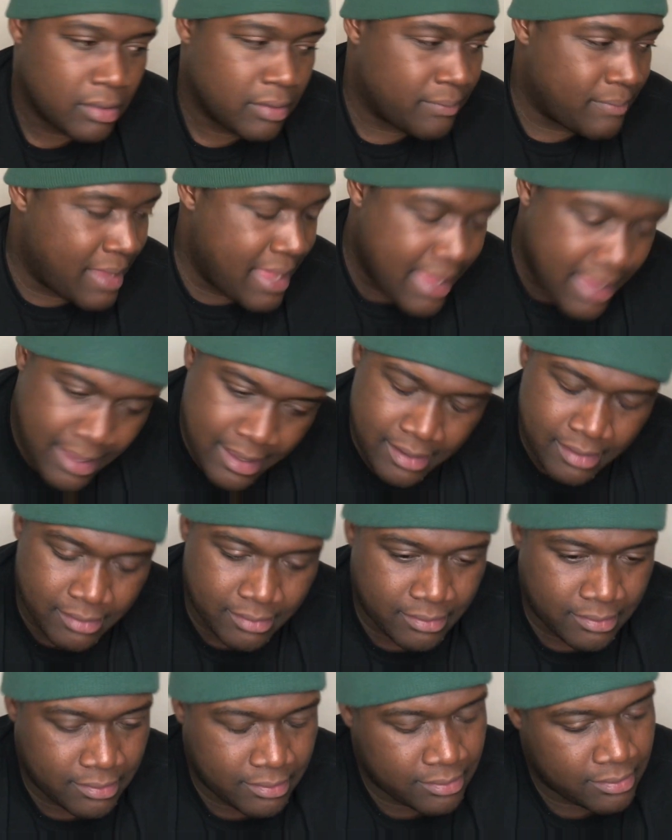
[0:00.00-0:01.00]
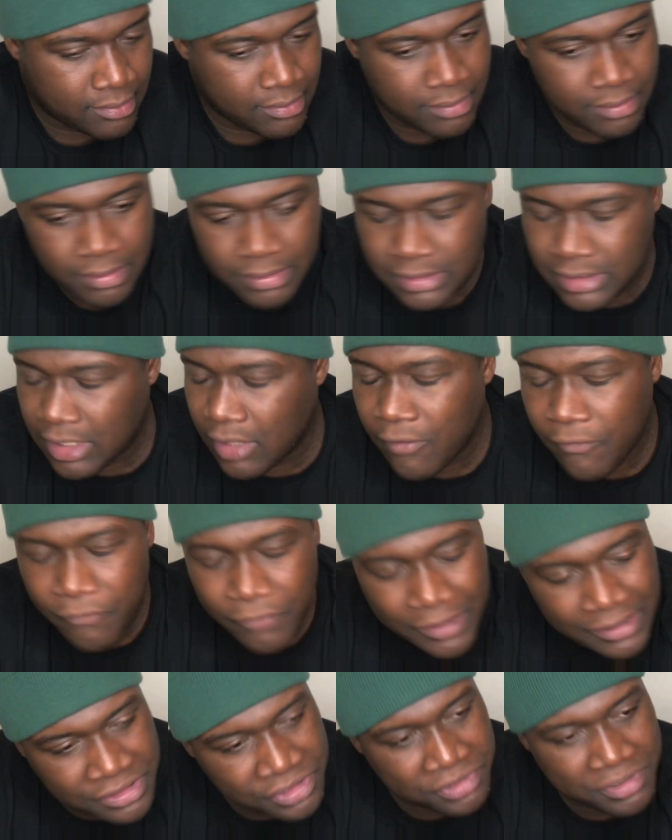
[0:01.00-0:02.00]
Man, so
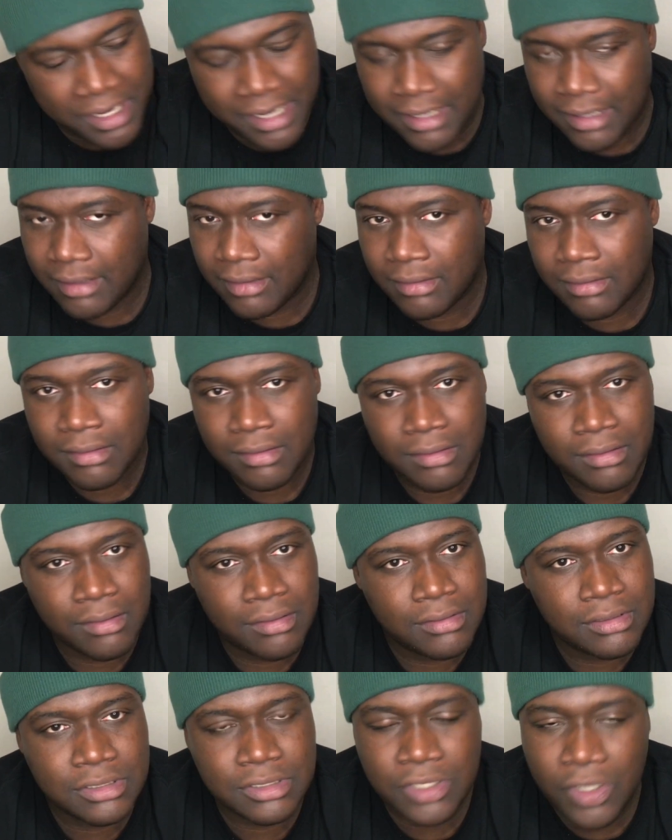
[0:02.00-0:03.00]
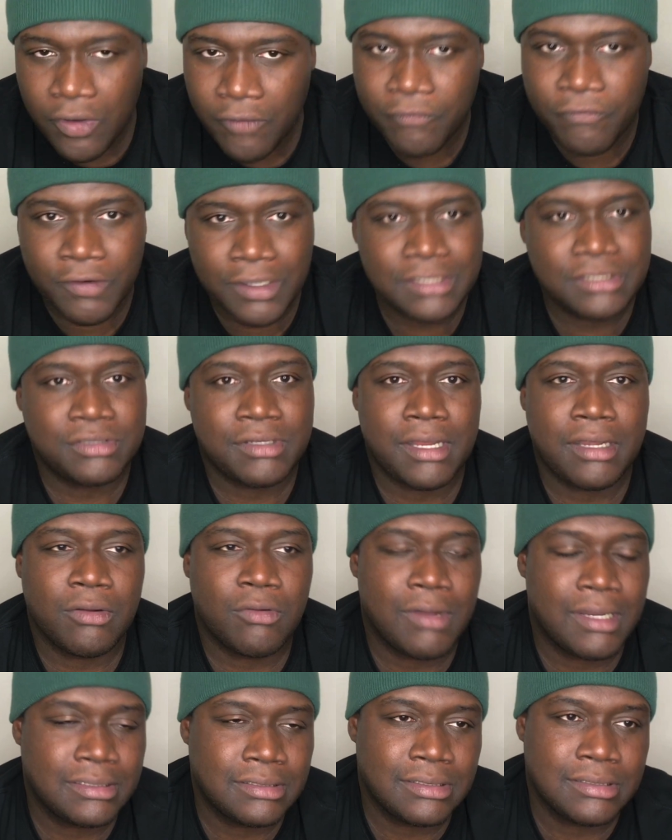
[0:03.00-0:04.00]
frustrating. So frustrating
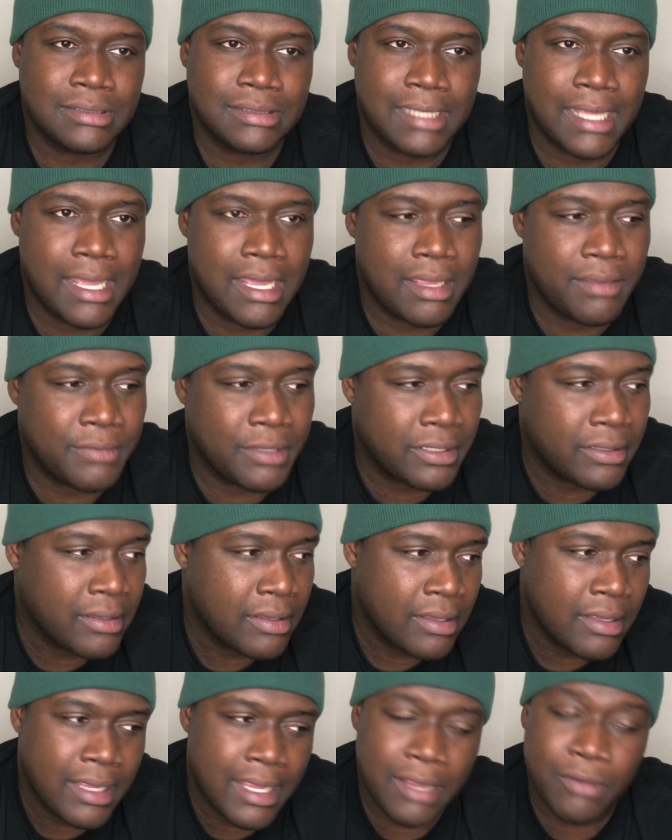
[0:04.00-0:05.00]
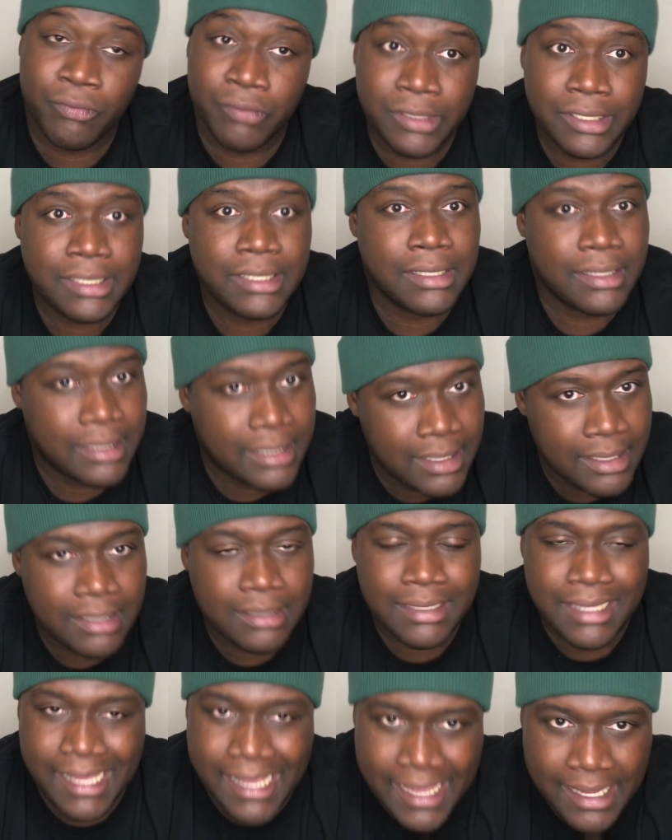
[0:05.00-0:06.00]
watching this game. And it really, again,
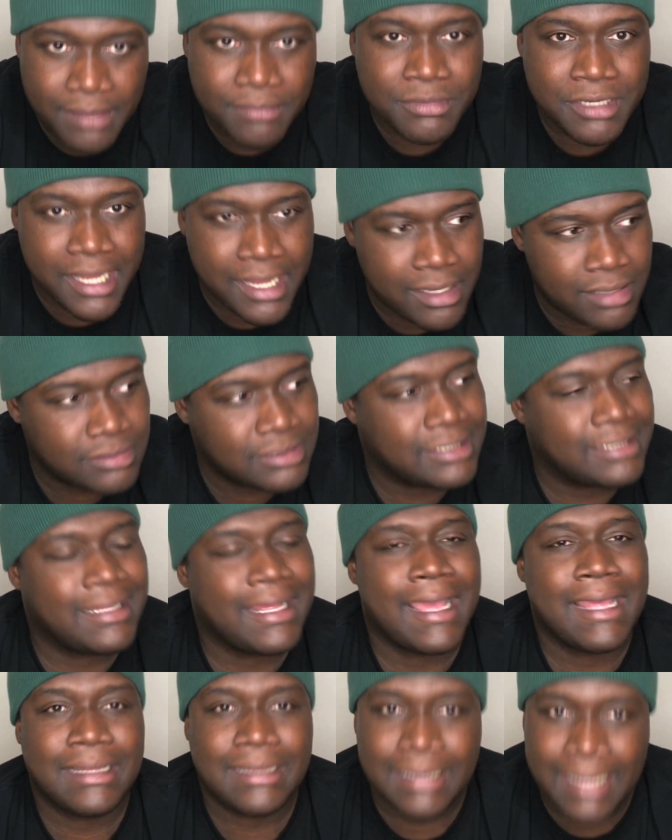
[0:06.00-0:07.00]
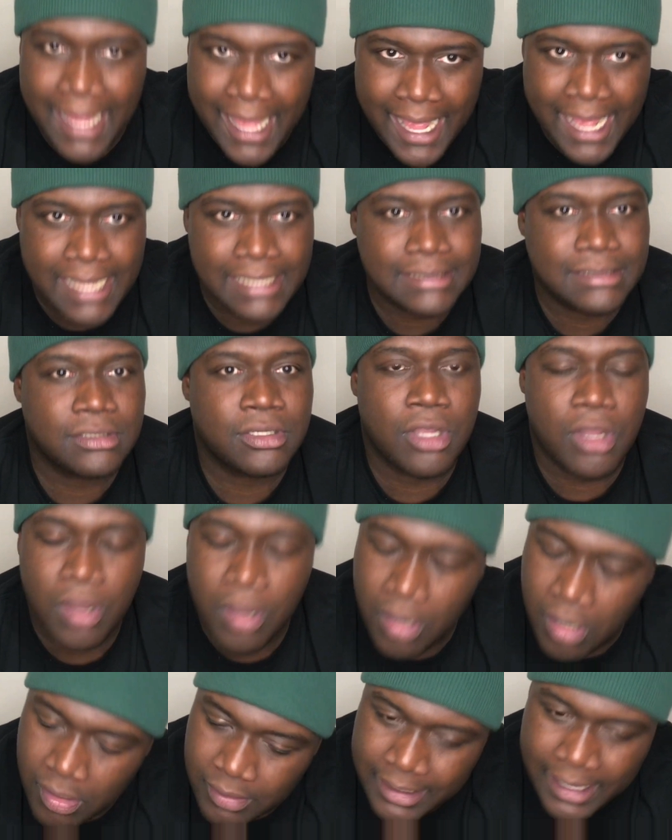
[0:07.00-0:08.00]
came down to that last
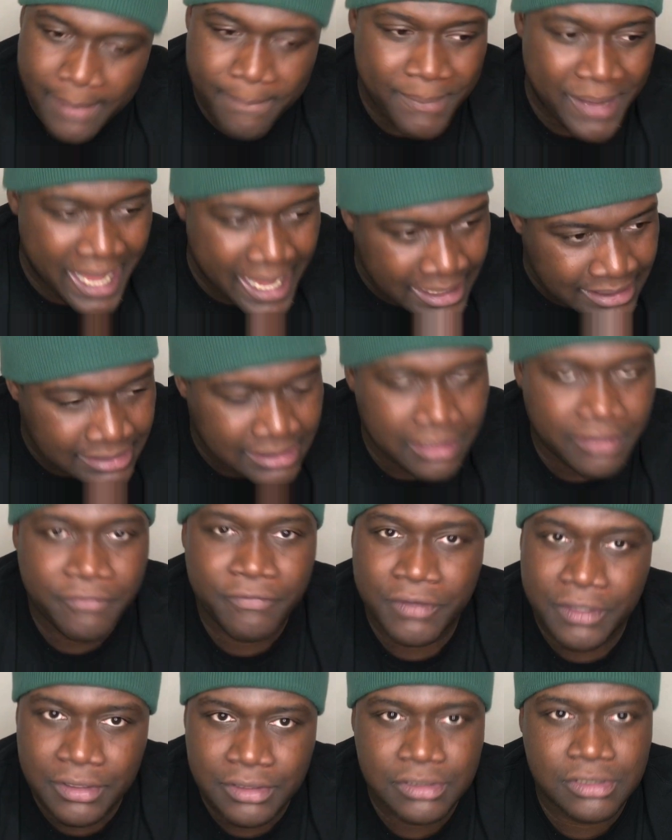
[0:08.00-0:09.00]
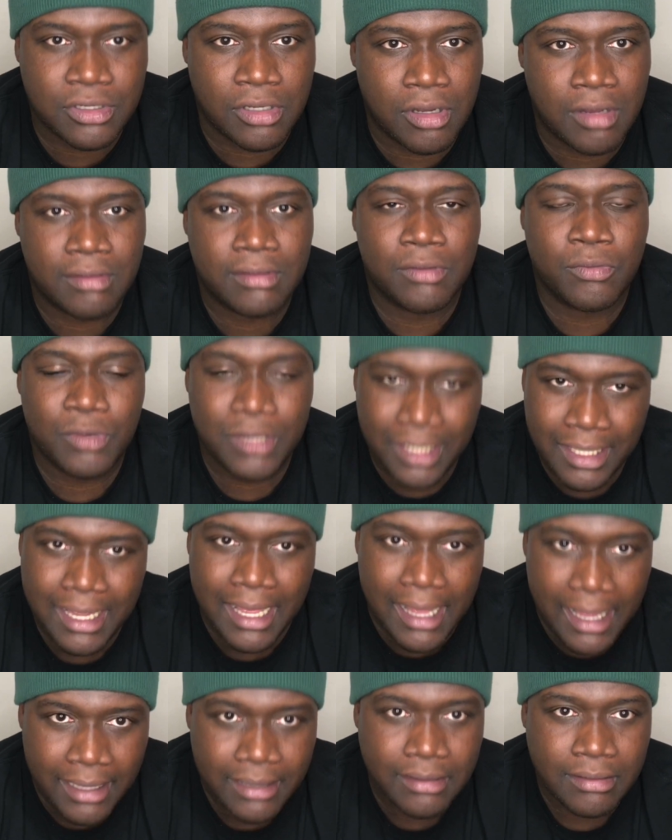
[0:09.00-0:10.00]
call, that pass interference call that we
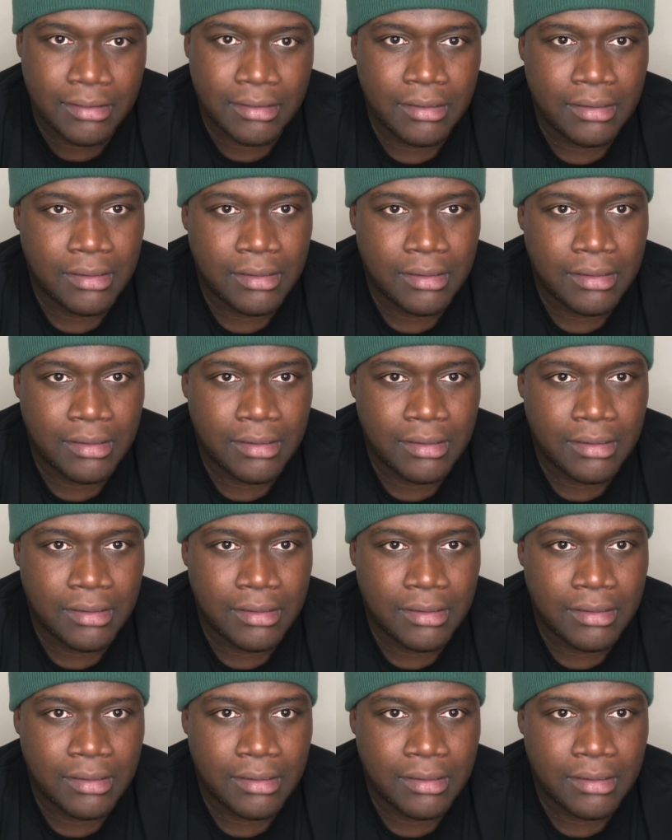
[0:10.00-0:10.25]
got,